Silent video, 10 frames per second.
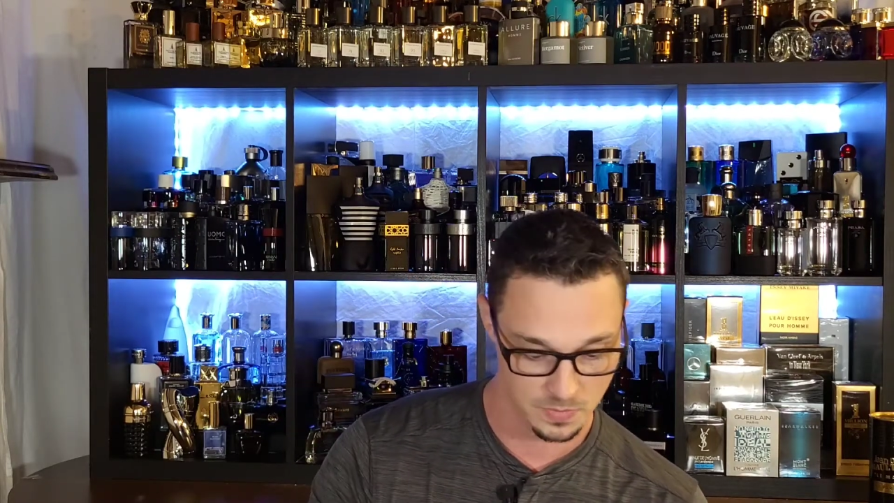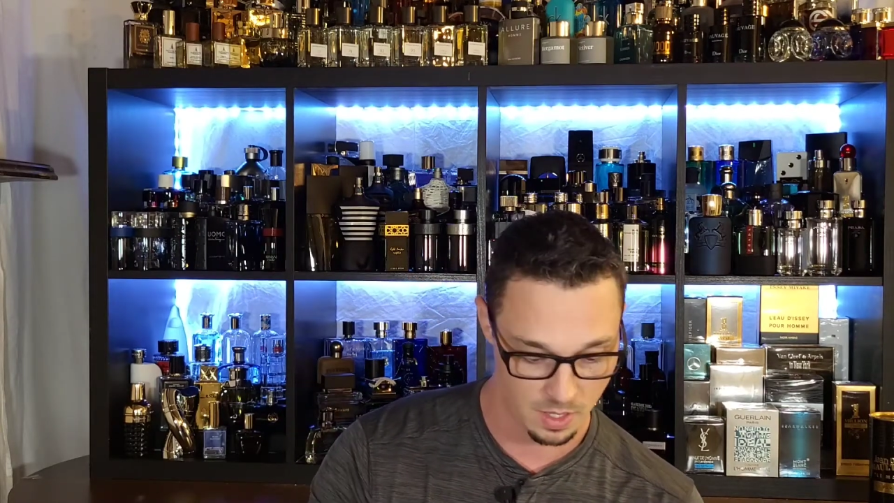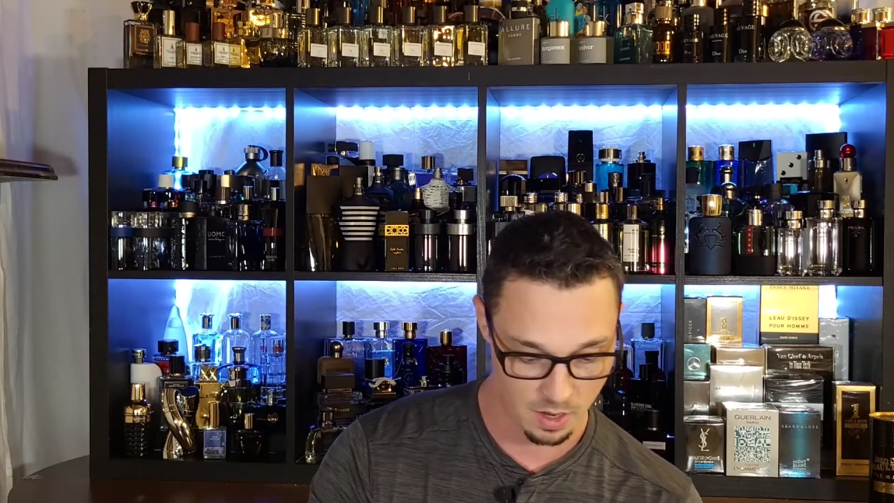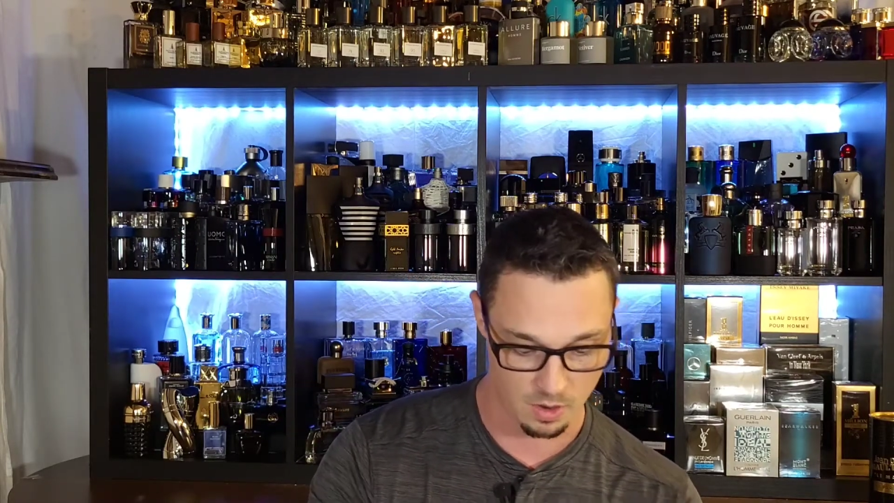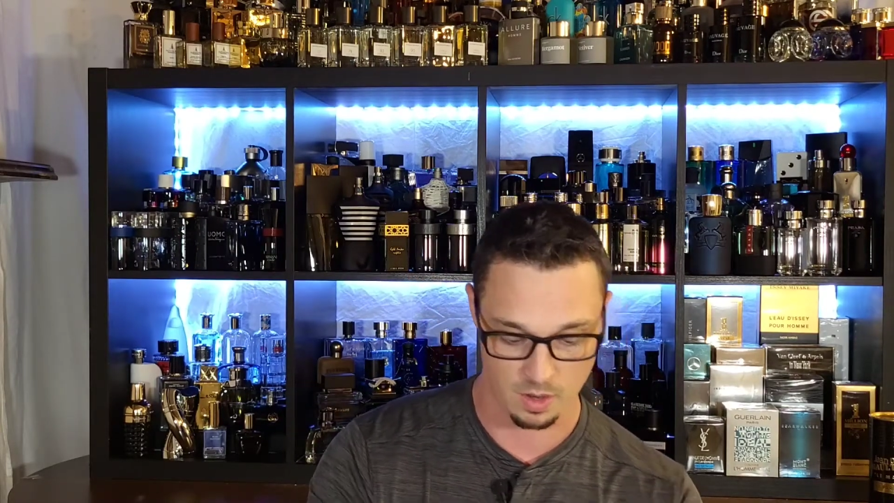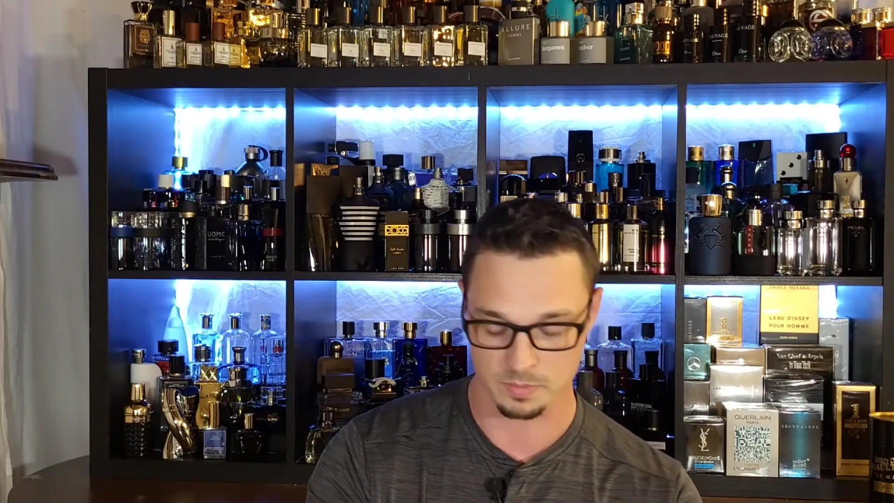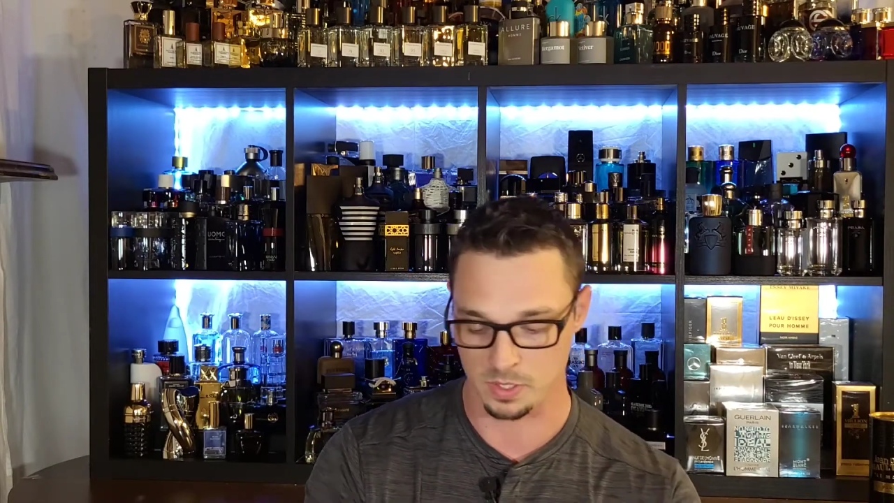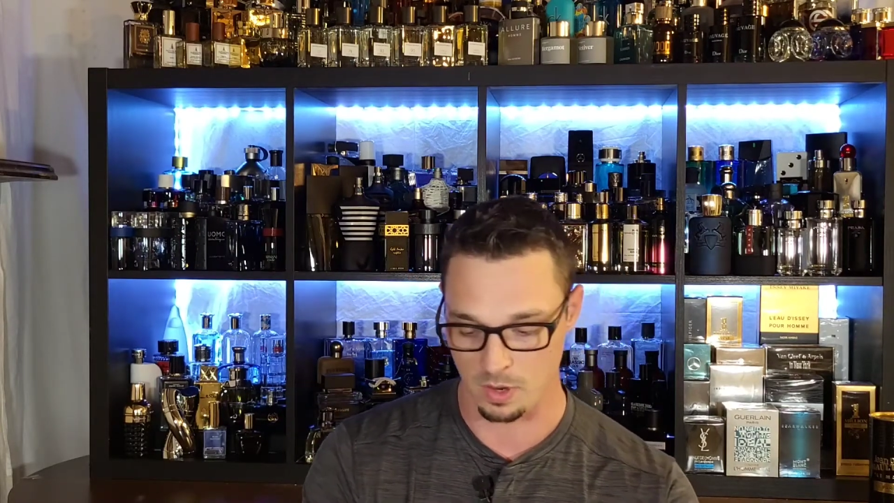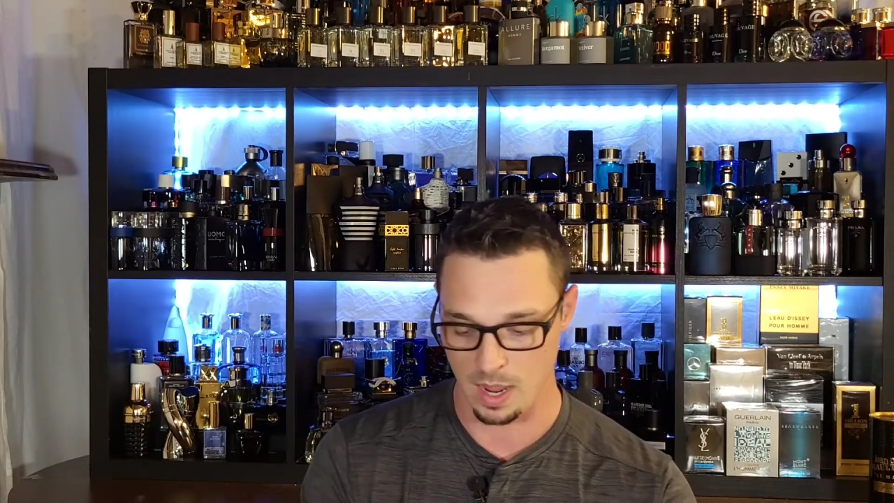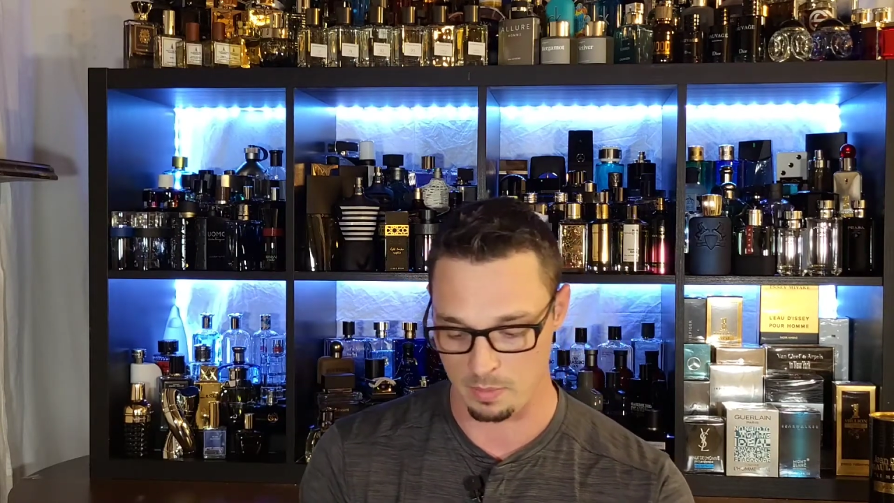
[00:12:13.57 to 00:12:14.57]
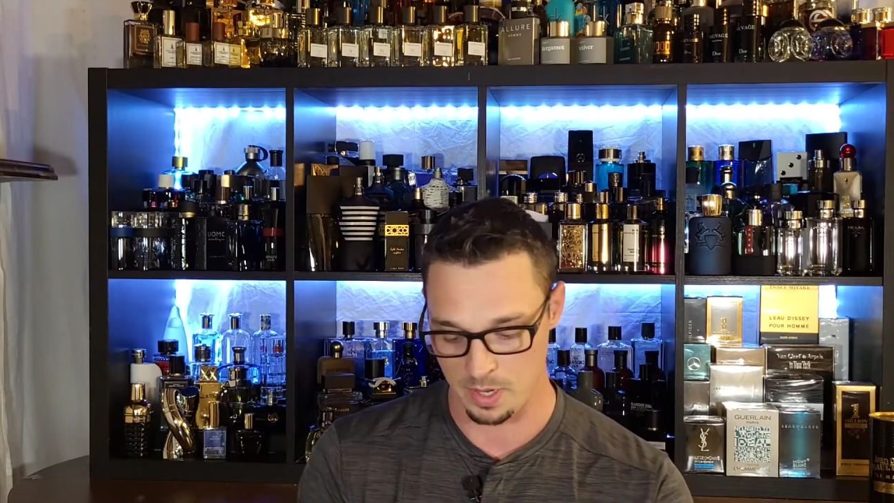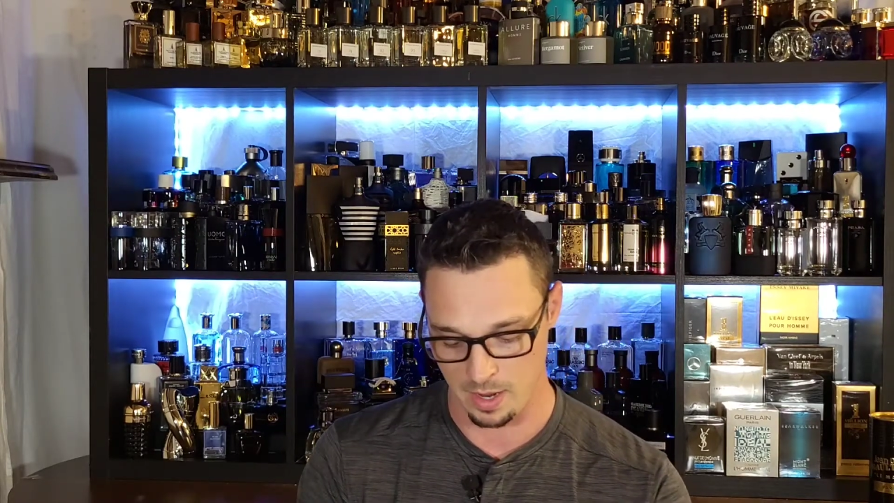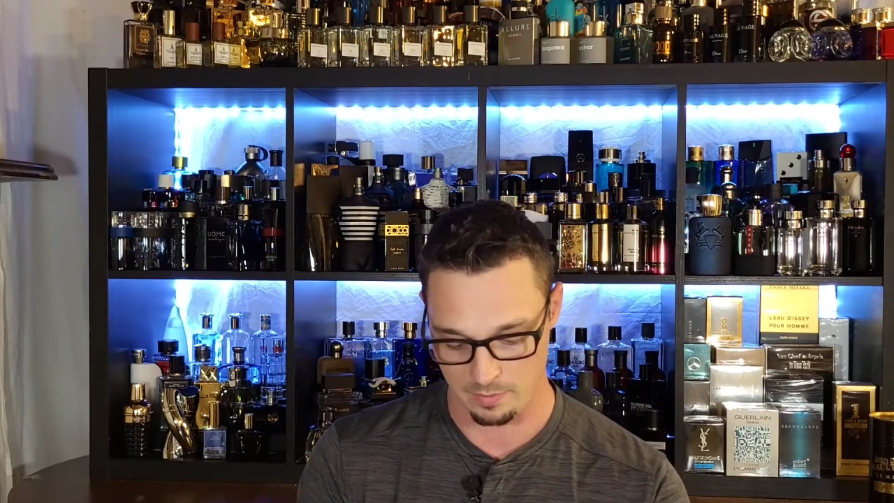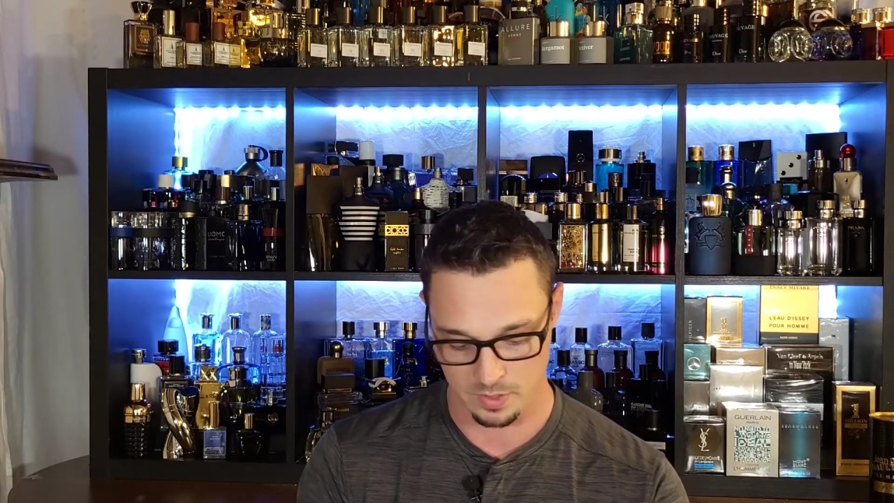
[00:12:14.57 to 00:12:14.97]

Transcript: oh i'm so happy to have